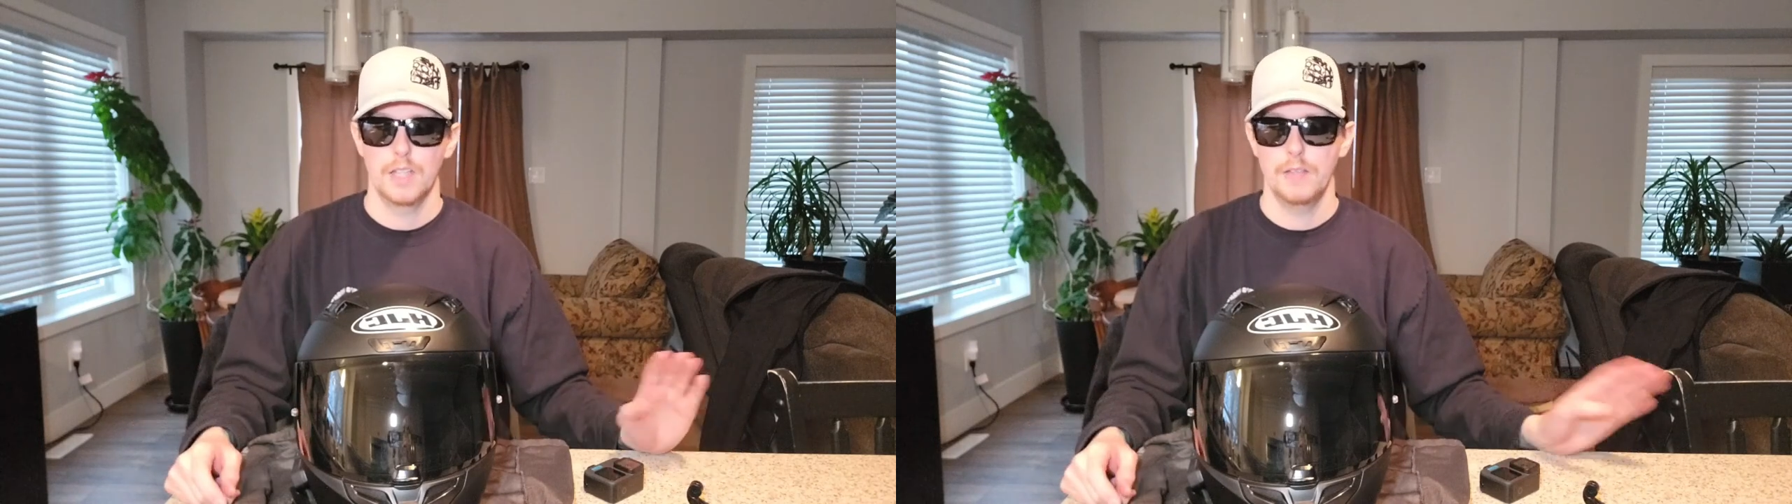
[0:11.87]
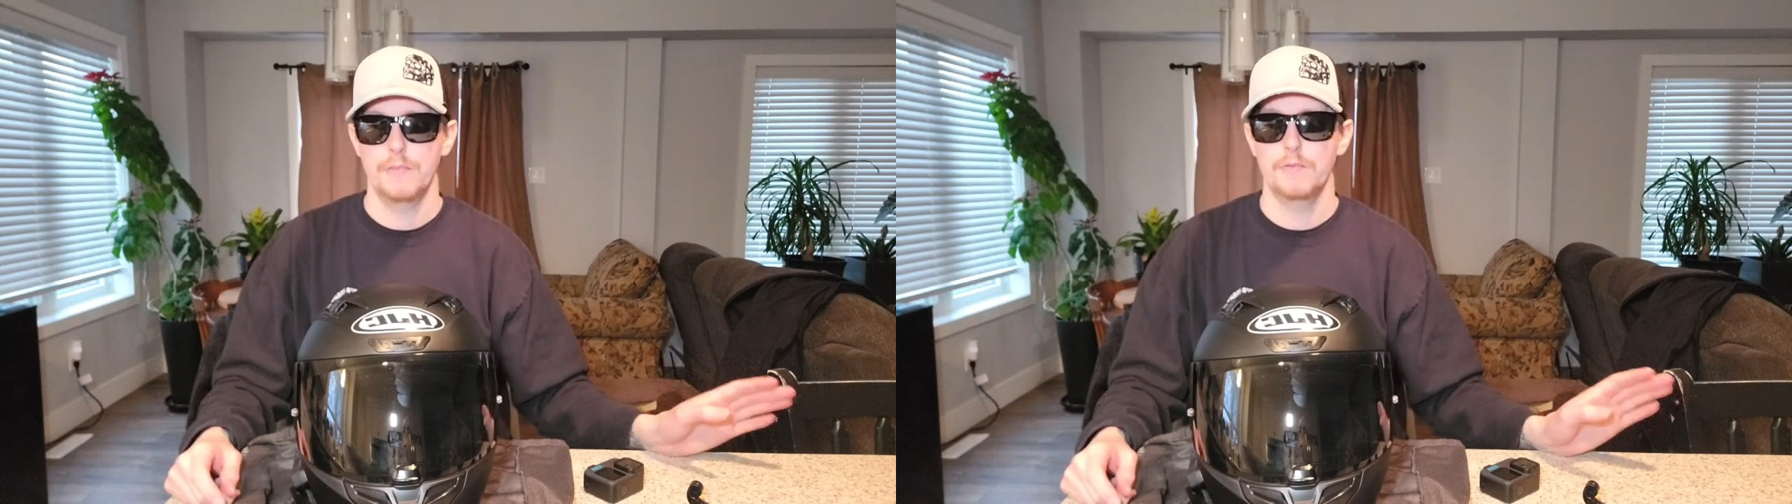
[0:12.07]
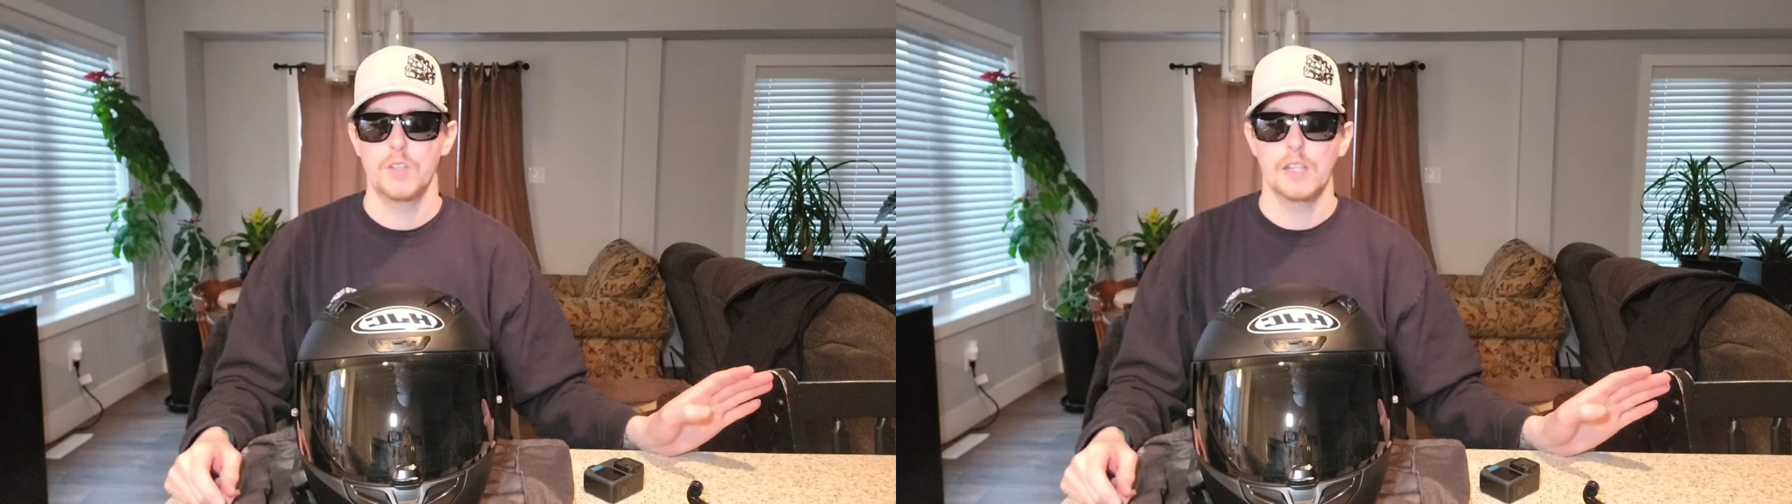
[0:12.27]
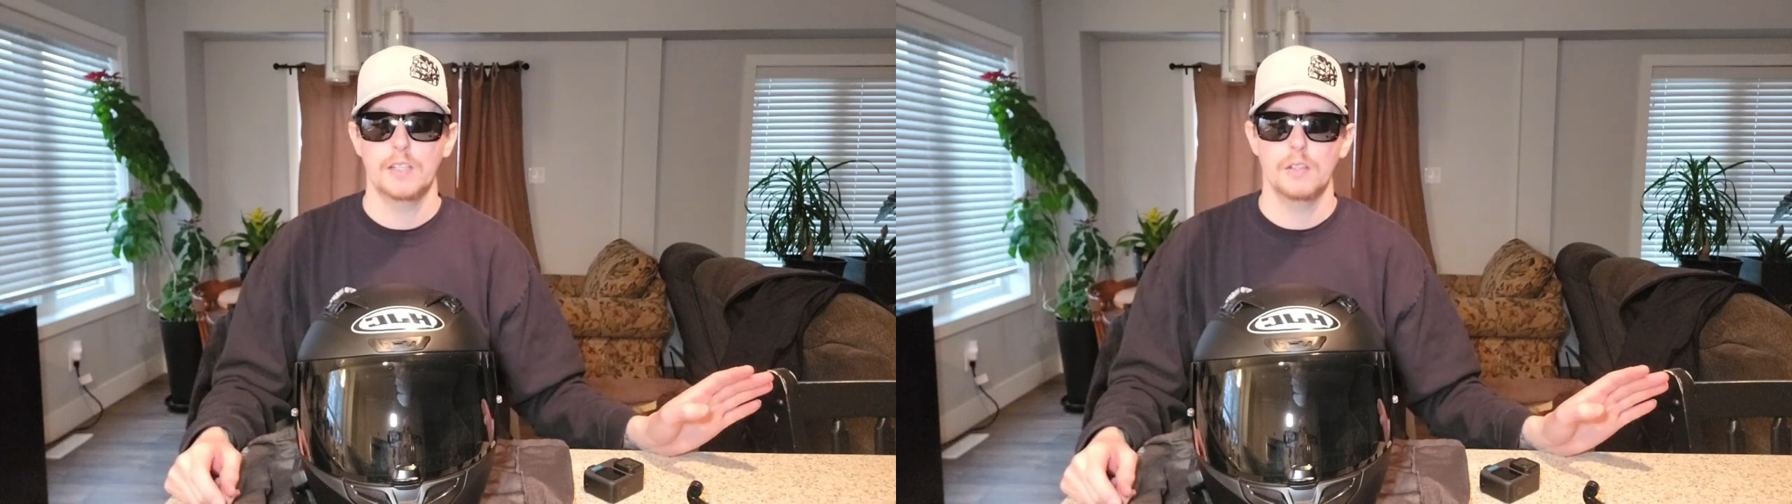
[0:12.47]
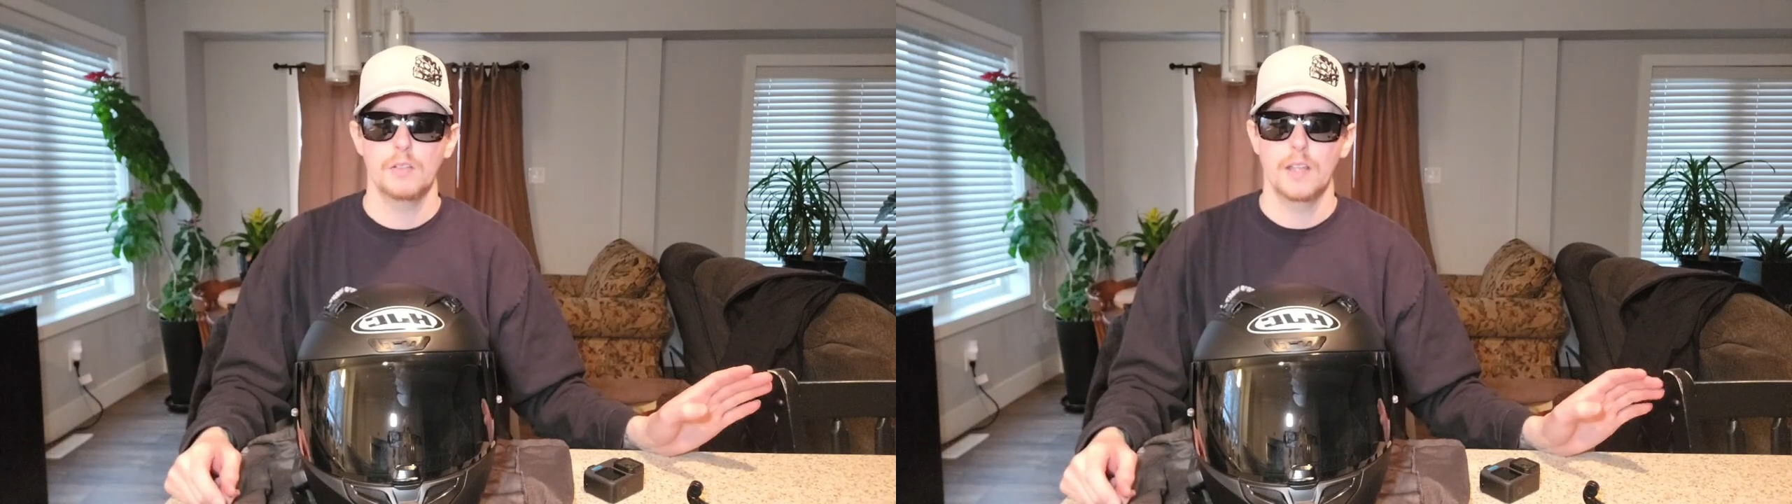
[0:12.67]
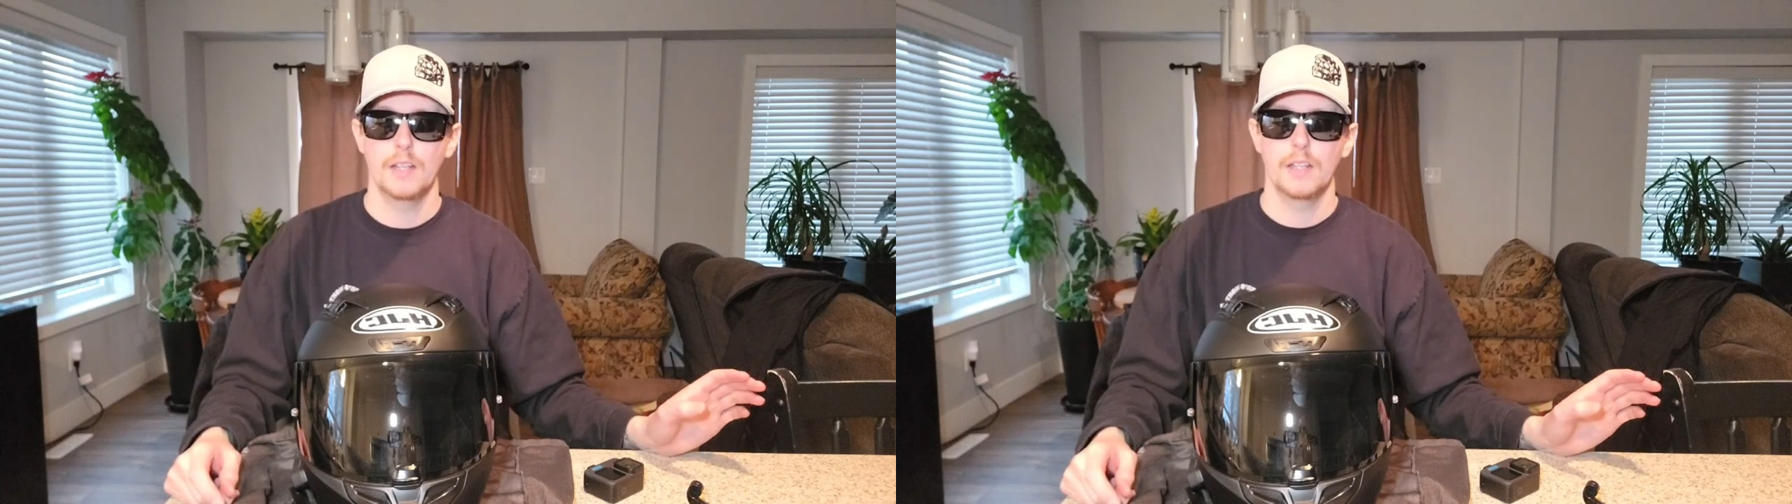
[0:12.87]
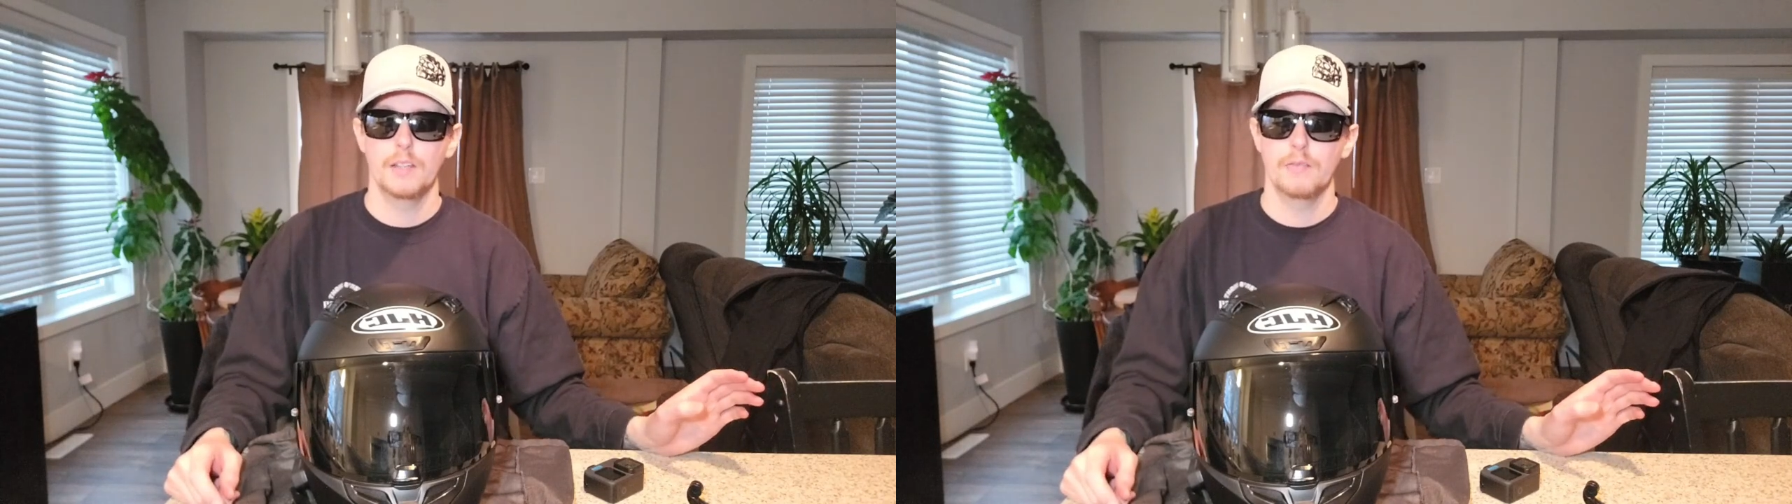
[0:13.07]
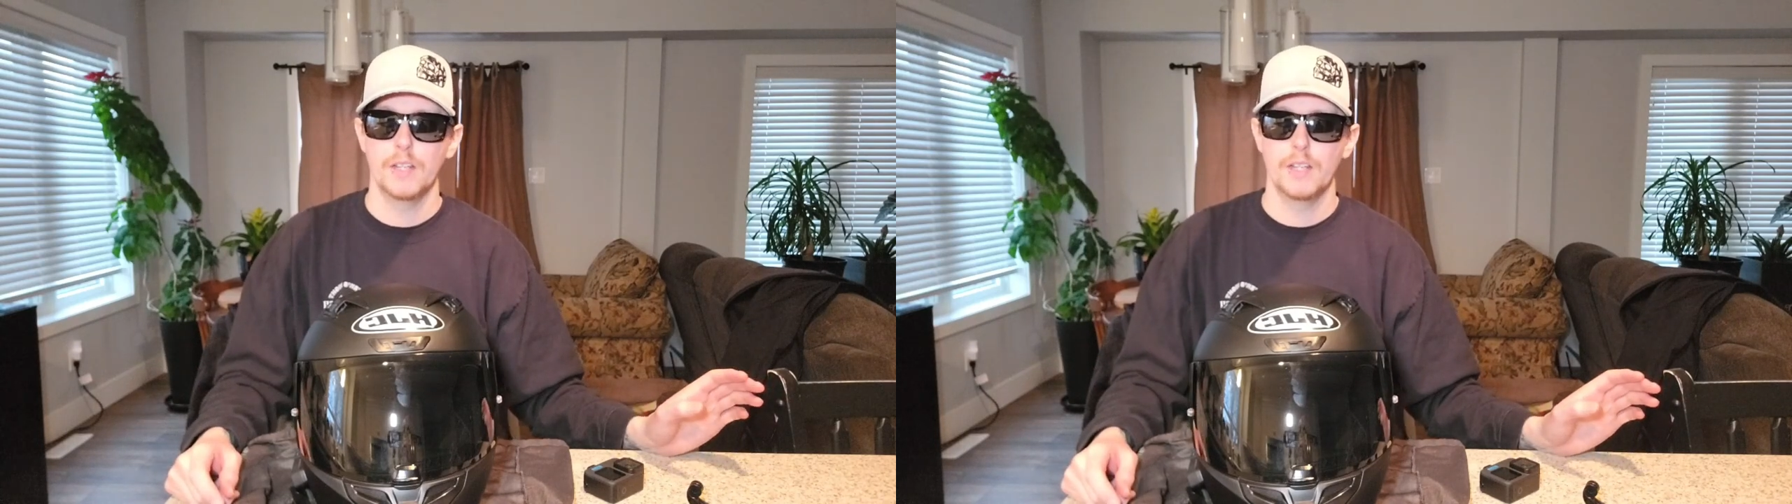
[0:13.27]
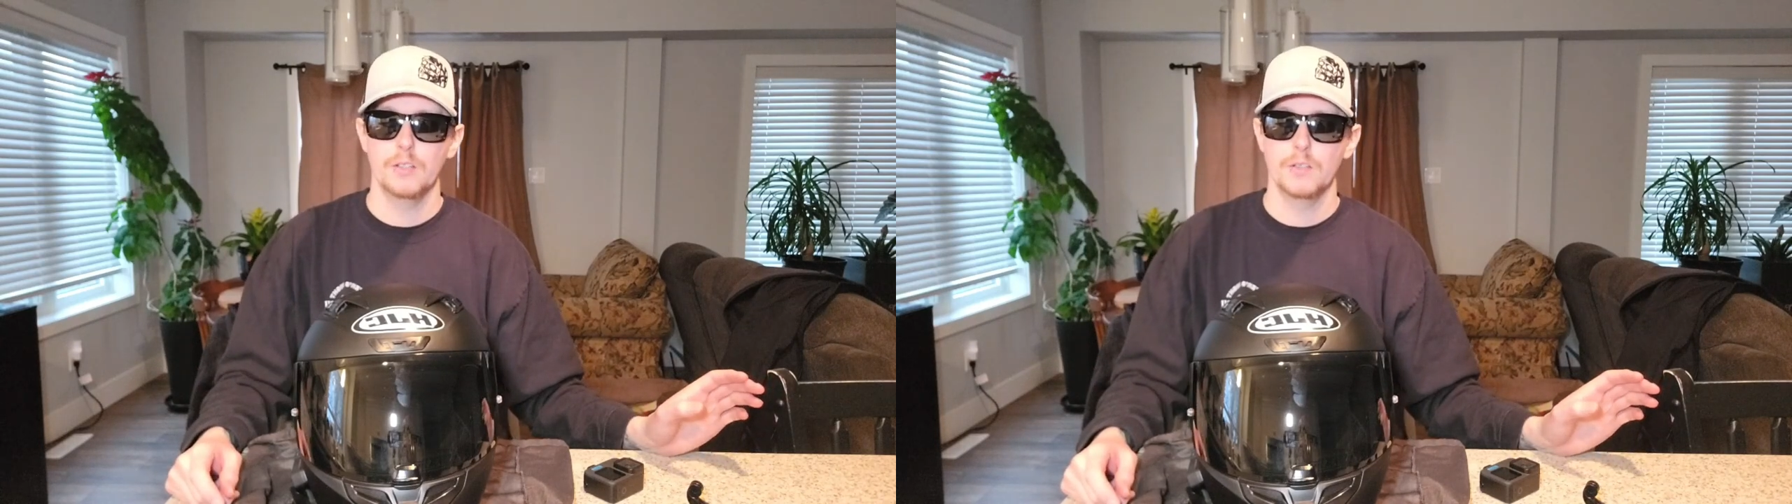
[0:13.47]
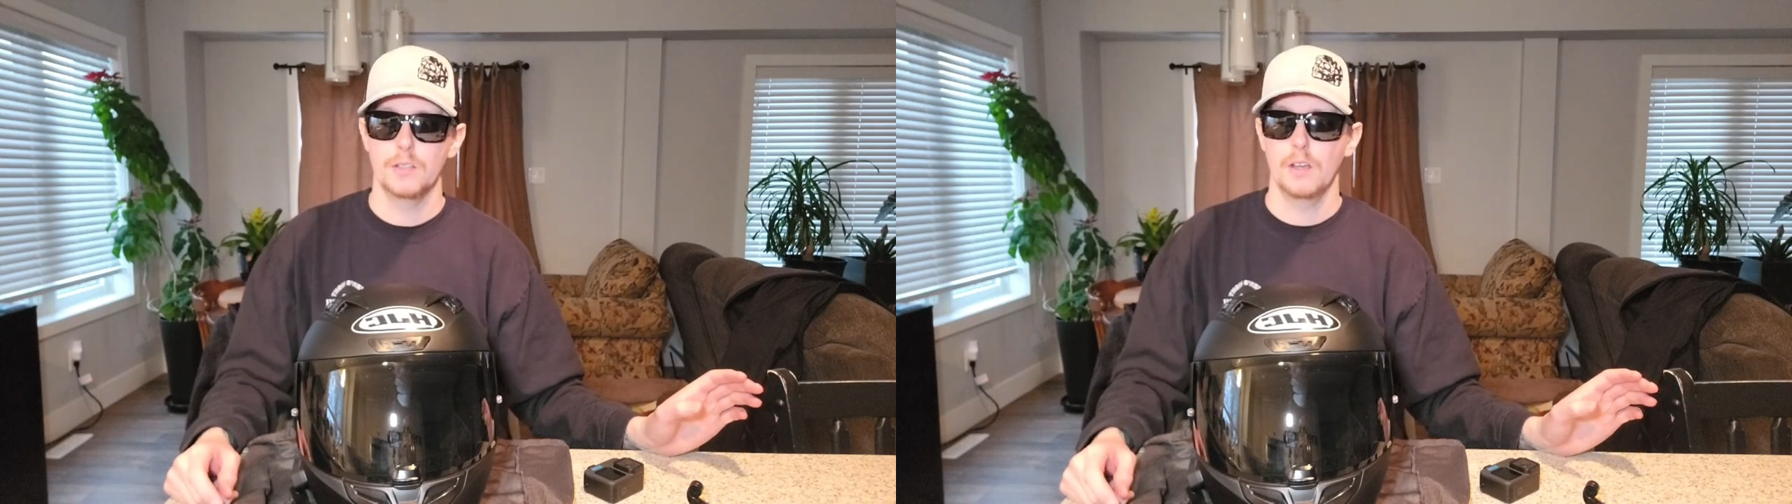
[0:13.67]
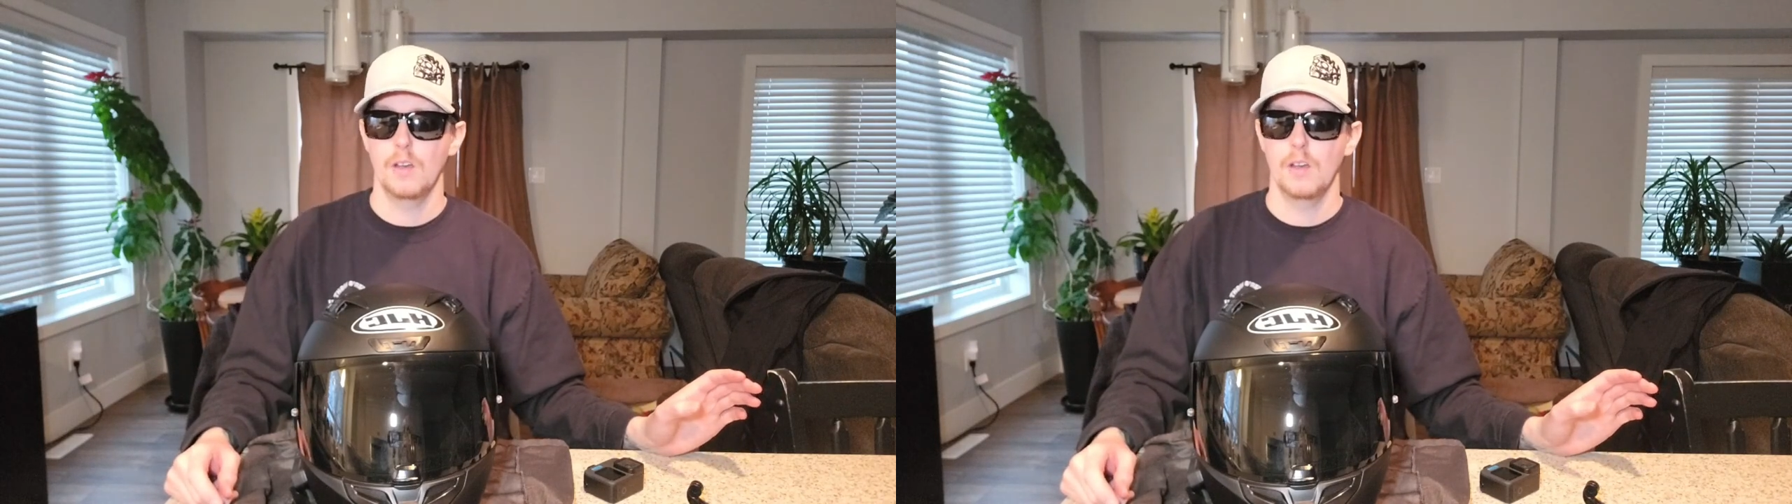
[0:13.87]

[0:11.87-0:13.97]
If you've checked out any of the videos